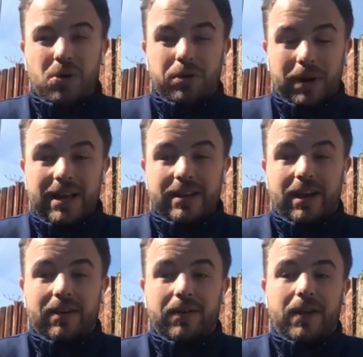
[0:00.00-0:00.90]
the
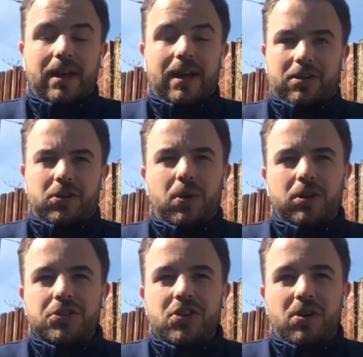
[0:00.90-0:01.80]
player, and you
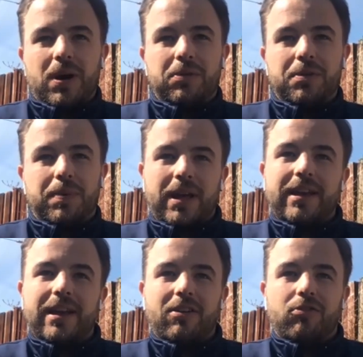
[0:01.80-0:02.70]
also know how the
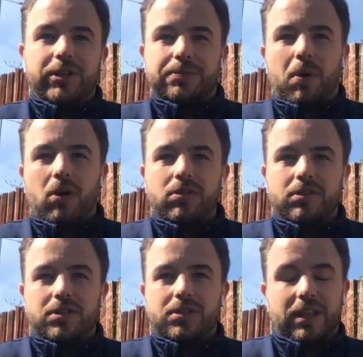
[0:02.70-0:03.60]
player
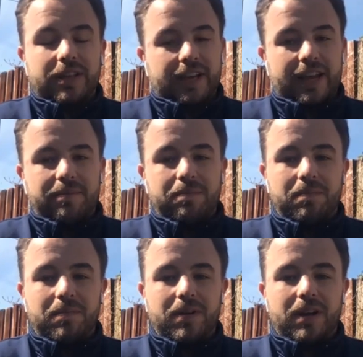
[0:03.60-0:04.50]
responds to the game,
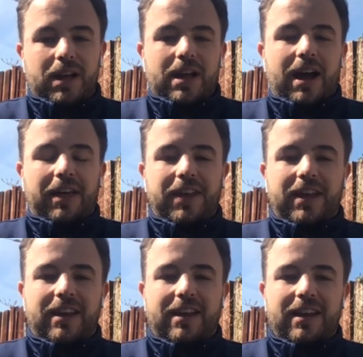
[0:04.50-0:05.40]
I
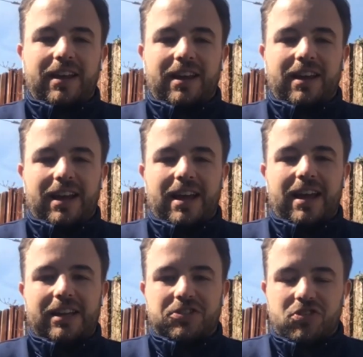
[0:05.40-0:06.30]
think
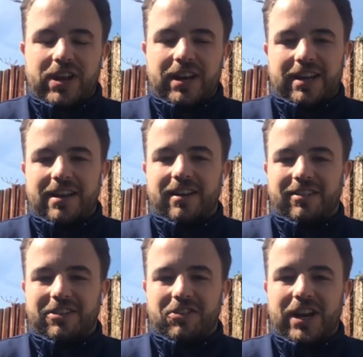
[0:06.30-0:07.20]
it's really,
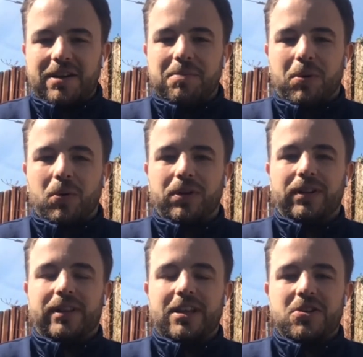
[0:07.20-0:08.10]
really
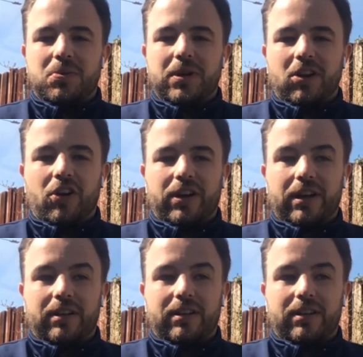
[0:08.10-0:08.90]
important that you can look at,